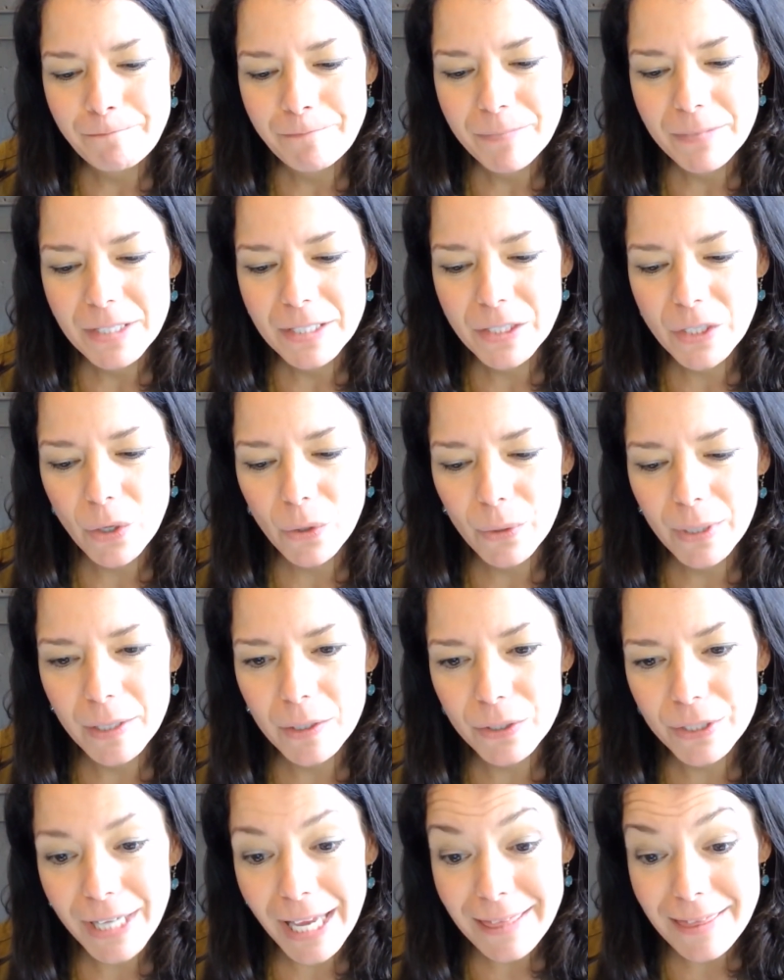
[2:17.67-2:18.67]
So
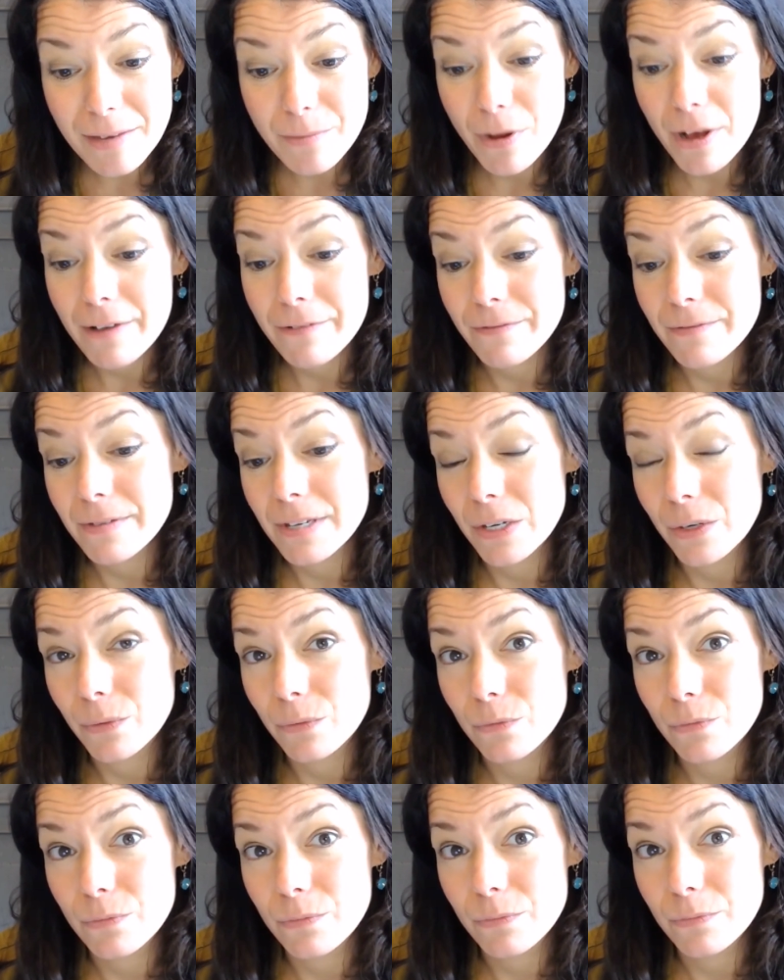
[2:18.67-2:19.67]
it'll get them off,
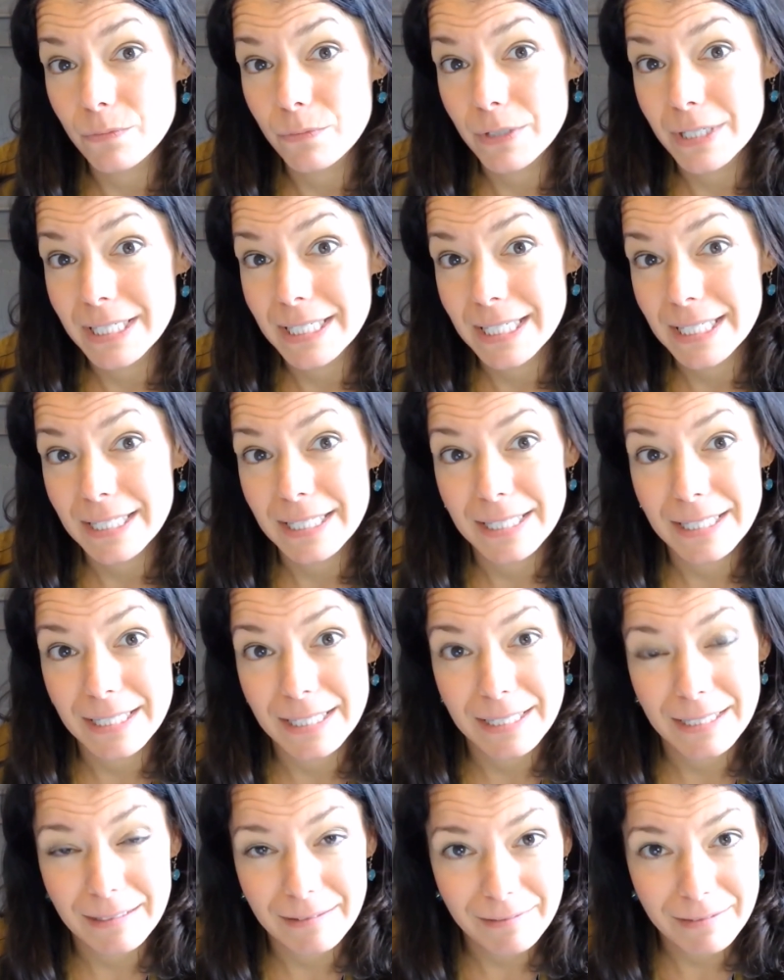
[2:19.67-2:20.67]
reasons,
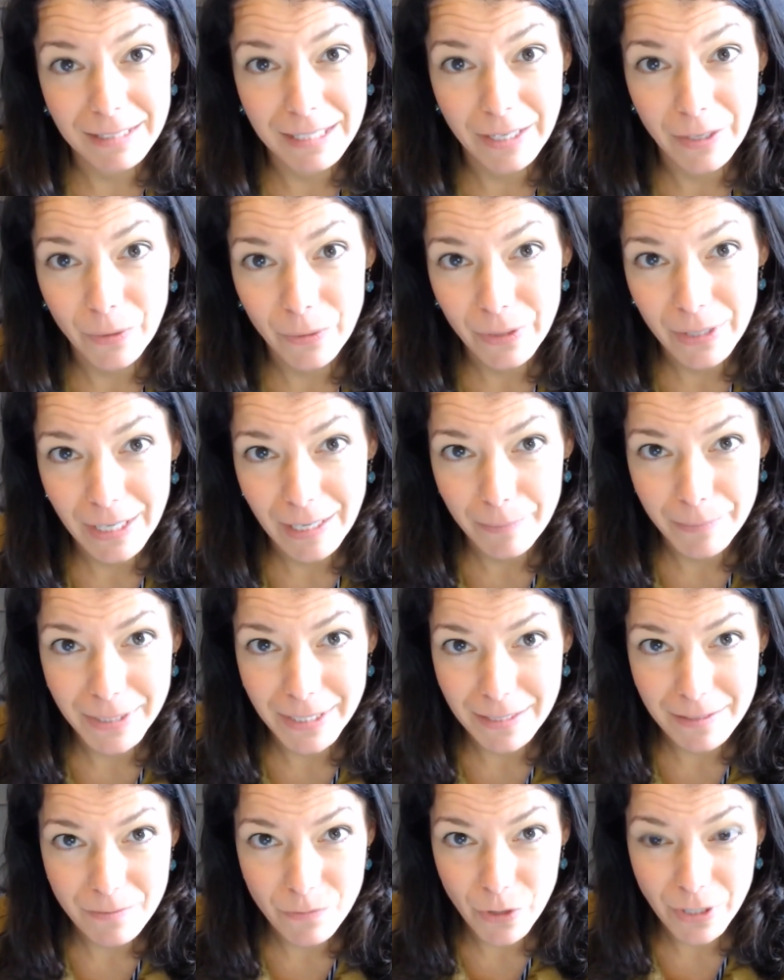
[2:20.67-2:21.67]
that
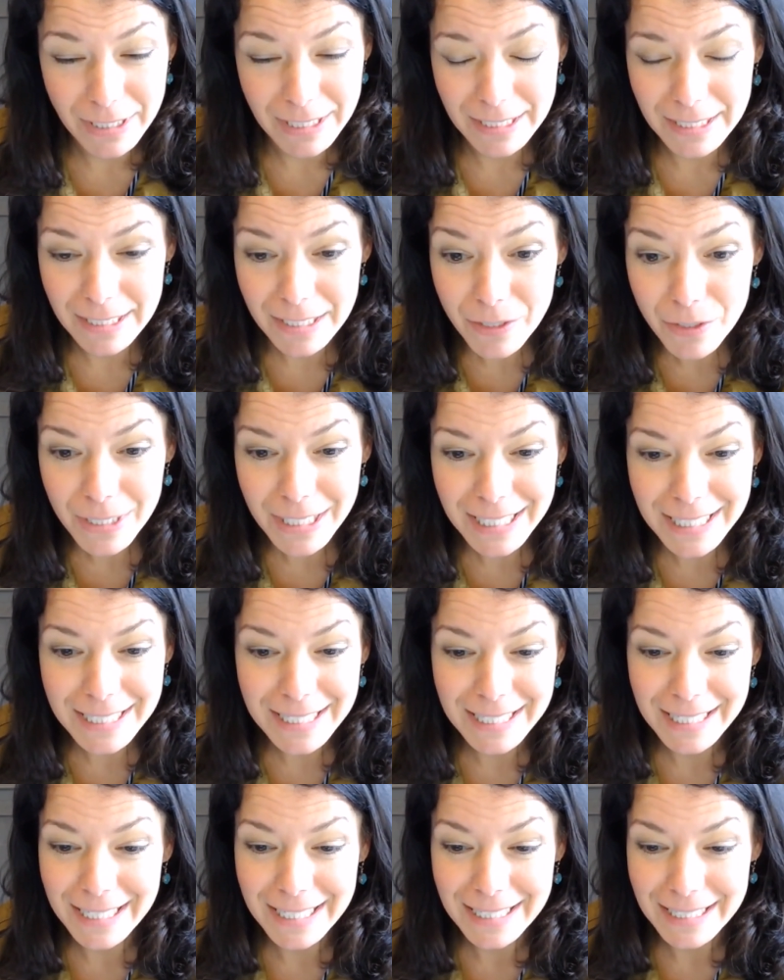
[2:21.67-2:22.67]
Amazon wants to do these.
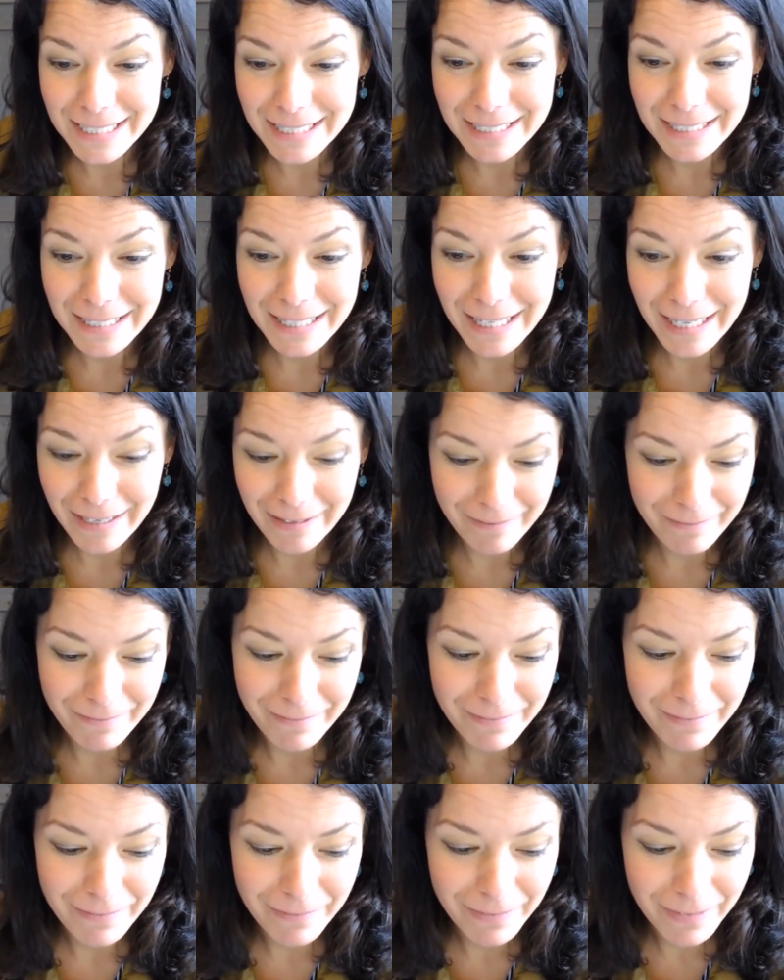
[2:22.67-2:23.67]

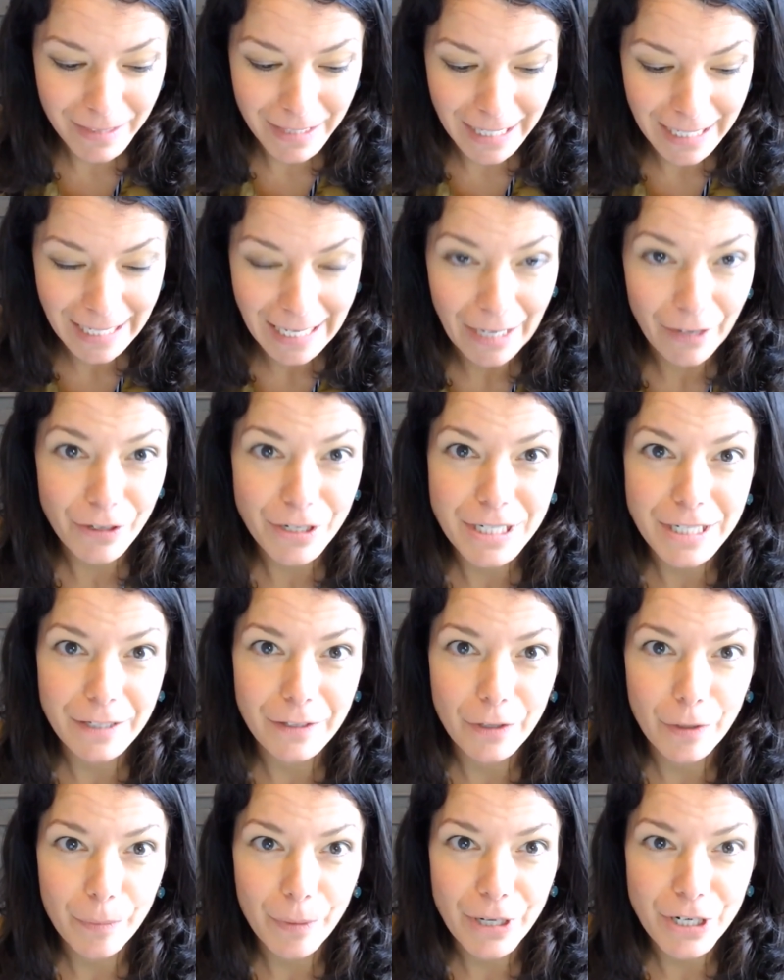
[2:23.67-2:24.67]
They guarantee
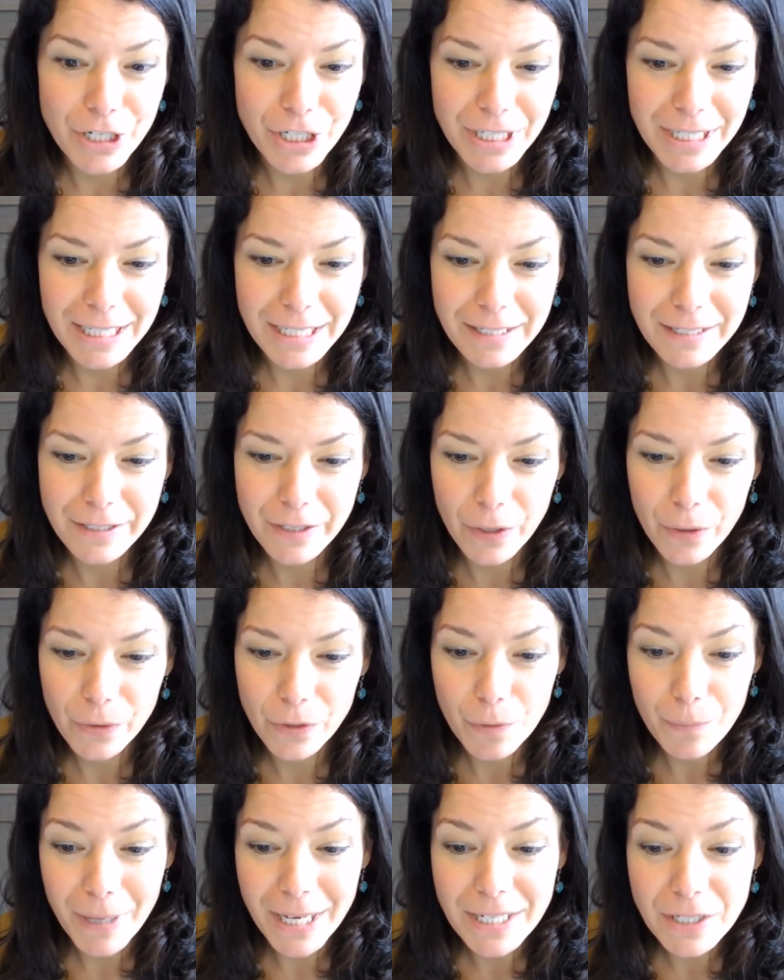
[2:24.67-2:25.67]
their margin. So
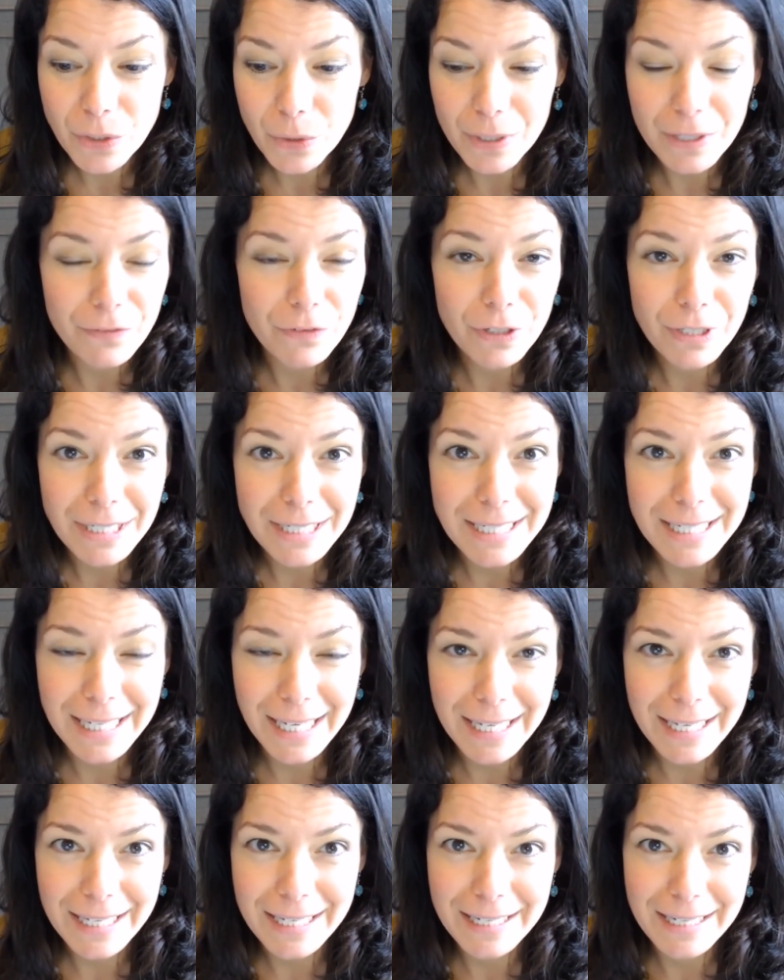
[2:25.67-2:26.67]
you might do it if you need to
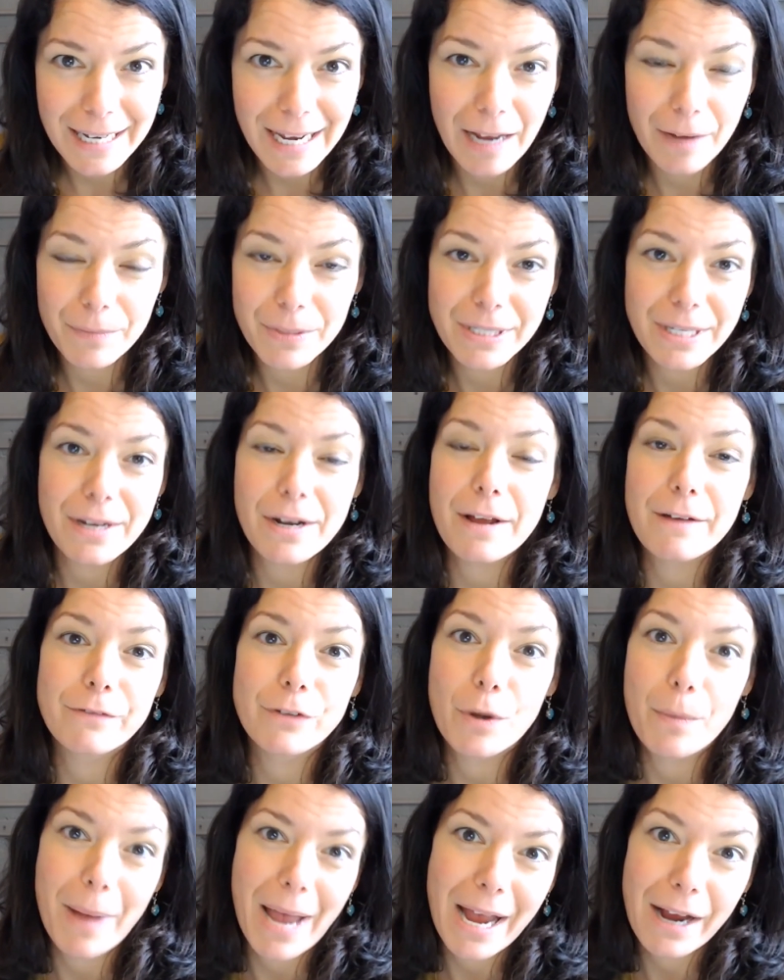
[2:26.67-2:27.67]
get Amazon off
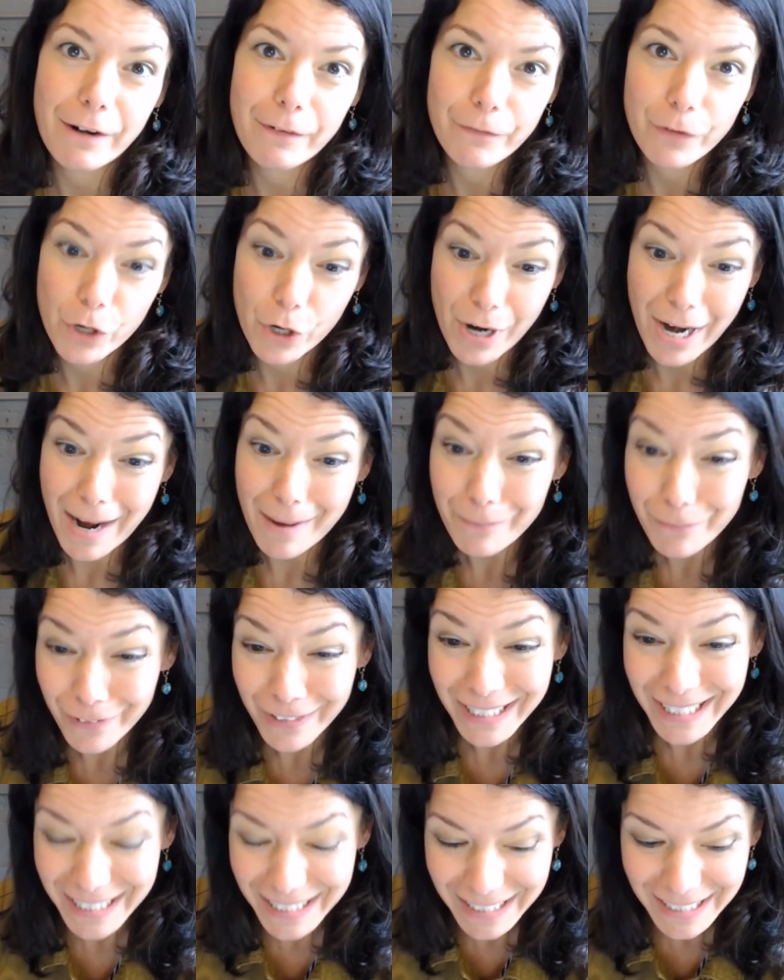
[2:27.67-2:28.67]
your back for crap
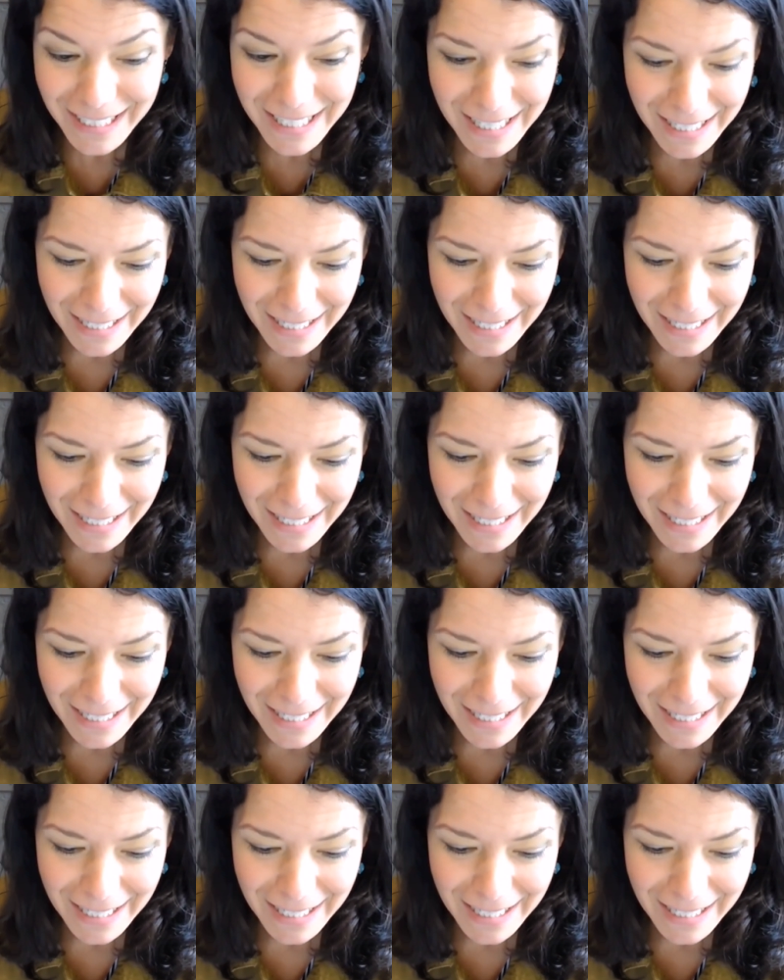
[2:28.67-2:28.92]
funding